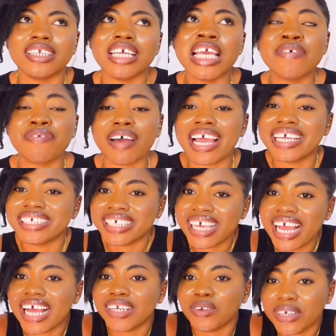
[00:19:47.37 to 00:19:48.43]
If I
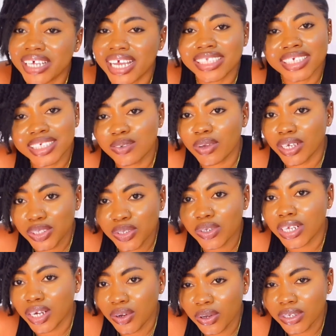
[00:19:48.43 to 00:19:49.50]
say I don't get this
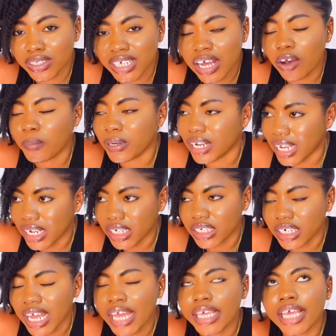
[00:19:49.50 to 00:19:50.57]
question a lot, I'll be
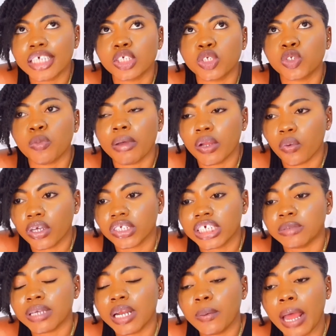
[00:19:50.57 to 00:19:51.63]
lying. I get so many
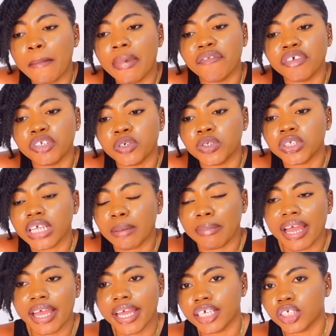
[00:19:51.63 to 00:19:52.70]
questions, especially when I make videos that
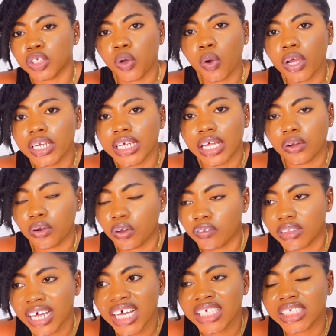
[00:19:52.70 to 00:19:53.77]
my hair is coily and all
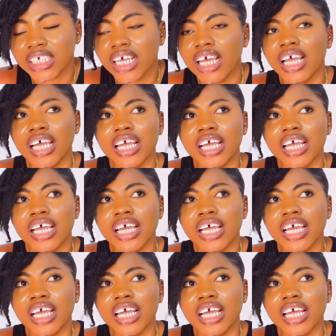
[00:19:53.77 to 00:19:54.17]
of that.